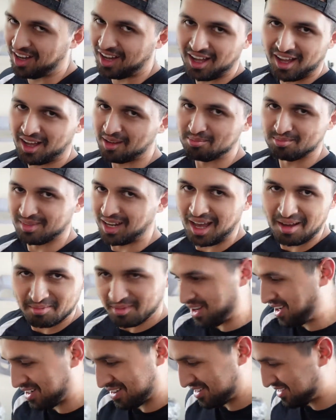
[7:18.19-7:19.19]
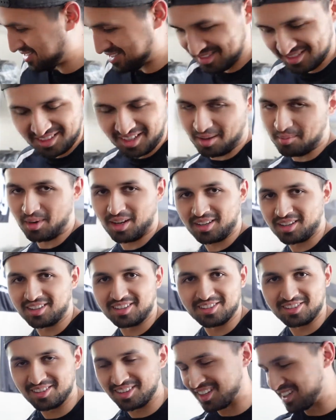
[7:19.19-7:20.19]
I'm not gonna
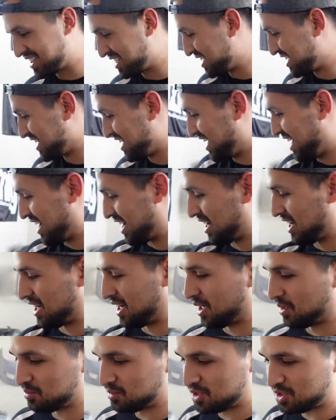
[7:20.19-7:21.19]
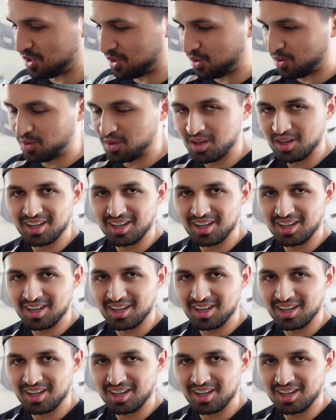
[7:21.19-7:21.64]
do that. So